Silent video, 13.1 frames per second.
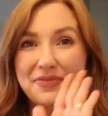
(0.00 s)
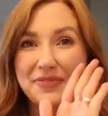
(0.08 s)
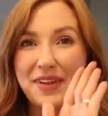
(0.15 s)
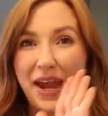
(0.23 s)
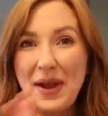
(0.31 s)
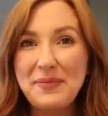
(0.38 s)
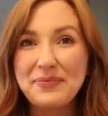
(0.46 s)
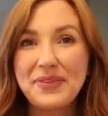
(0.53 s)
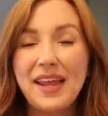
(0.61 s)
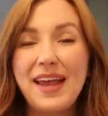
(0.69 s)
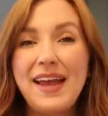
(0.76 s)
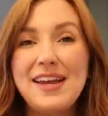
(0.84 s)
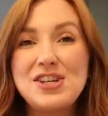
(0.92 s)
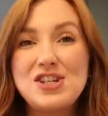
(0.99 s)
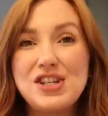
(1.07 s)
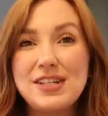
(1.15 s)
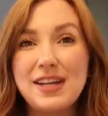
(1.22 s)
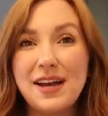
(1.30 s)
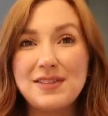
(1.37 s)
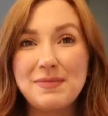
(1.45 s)
Okay? She
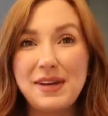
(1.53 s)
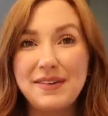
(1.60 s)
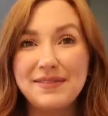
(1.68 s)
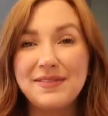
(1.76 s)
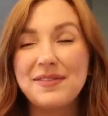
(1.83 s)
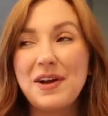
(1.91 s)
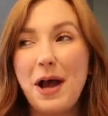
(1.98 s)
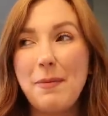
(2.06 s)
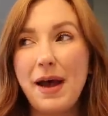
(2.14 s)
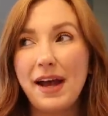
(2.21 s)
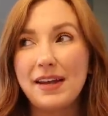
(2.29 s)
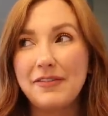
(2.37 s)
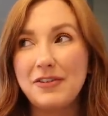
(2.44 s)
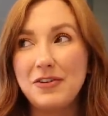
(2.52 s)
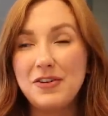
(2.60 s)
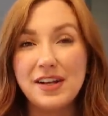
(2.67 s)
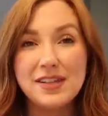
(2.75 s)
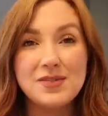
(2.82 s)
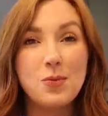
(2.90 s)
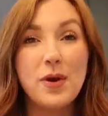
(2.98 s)
tells me, come back if you
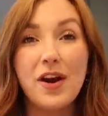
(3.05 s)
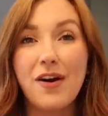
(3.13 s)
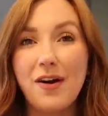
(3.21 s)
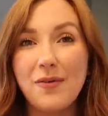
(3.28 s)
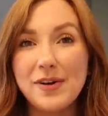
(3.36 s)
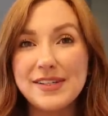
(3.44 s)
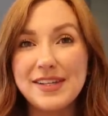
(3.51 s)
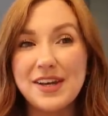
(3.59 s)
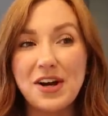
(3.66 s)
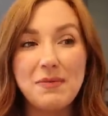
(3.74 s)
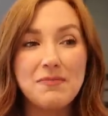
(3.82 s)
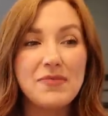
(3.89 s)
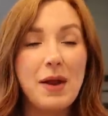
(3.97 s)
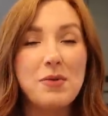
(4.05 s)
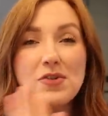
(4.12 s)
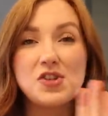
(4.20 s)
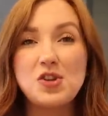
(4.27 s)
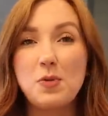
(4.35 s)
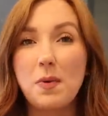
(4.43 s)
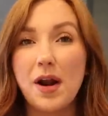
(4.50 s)
need us. We are always here. They were
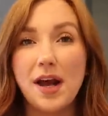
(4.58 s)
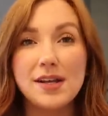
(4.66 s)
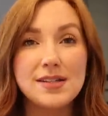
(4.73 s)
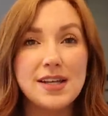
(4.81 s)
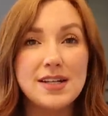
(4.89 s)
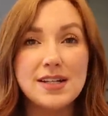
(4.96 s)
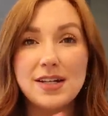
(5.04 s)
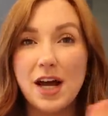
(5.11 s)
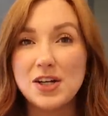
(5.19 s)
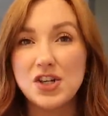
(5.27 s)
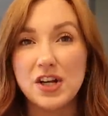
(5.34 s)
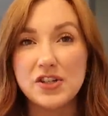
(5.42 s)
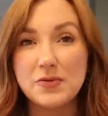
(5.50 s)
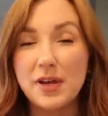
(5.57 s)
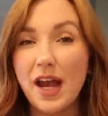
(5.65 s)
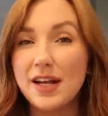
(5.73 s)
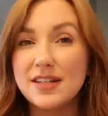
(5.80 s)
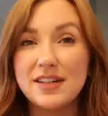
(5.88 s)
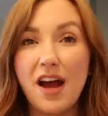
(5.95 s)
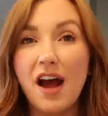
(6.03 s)
super nice. They did not judge me. I
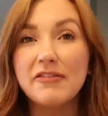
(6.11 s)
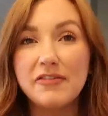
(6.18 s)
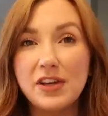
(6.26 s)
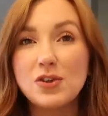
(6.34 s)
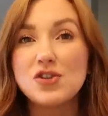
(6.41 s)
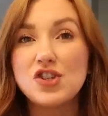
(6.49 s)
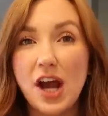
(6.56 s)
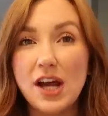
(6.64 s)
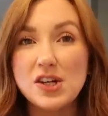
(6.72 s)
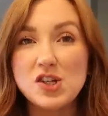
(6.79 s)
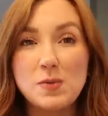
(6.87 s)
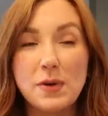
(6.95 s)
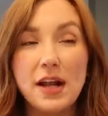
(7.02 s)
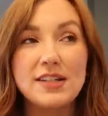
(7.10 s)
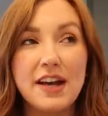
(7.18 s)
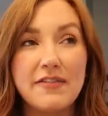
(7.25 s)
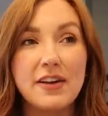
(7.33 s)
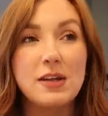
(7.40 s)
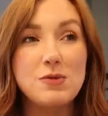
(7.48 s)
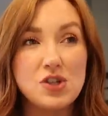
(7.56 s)
did not feel judged, but I
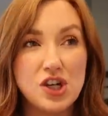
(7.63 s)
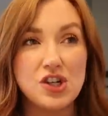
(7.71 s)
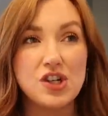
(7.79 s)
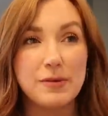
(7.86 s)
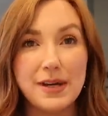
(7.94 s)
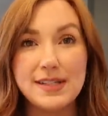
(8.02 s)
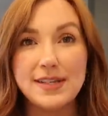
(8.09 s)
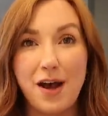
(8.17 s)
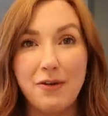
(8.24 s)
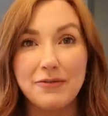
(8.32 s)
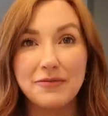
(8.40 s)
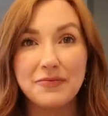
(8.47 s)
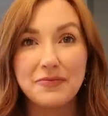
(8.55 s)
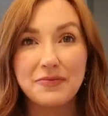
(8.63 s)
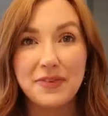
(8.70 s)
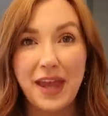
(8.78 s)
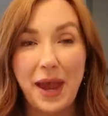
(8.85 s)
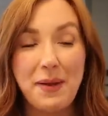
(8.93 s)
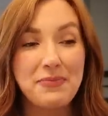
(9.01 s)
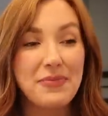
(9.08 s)
definitely was judging myself.
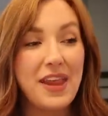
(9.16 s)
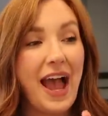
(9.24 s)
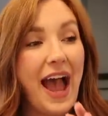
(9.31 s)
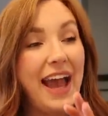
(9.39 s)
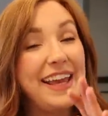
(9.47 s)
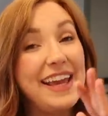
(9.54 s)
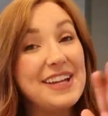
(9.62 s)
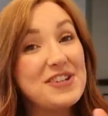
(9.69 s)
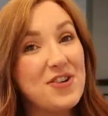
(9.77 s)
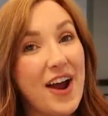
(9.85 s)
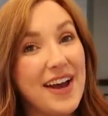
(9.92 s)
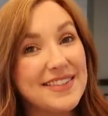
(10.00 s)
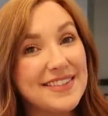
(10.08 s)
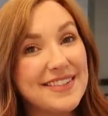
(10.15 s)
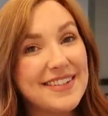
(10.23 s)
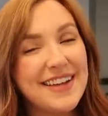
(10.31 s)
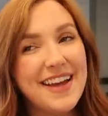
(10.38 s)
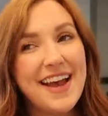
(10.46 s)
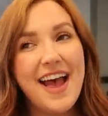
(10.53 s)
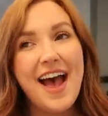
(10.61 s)
Okay? I get dressed.
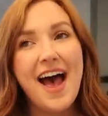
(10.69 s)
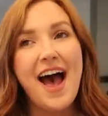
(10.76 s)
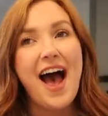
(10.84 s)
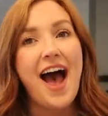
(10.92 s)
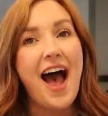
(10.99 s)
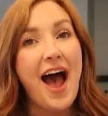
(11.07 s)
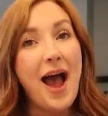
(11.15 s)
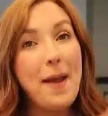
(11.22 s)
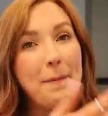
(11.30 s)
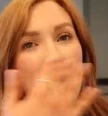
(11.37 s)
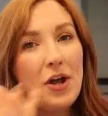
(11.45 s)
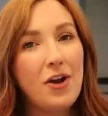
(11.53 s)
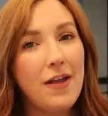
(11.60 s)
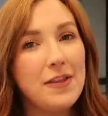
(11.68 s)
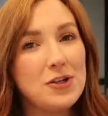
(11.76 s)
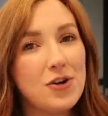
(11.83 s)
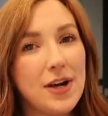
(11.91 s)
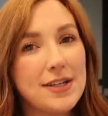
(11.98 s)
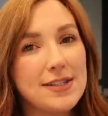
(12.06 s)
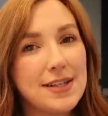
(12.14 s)
I put on the
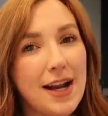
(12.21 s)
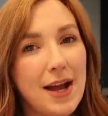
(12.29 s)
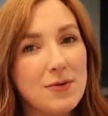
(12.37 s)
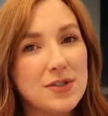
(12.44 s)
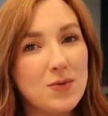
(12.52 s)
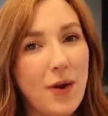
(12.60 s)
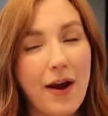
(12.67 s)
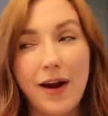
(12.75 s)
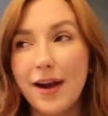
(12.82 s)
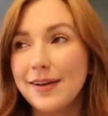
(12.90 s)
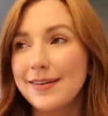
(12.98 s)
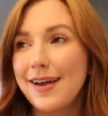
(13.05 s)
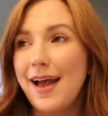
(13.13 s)
dress that I was wearing.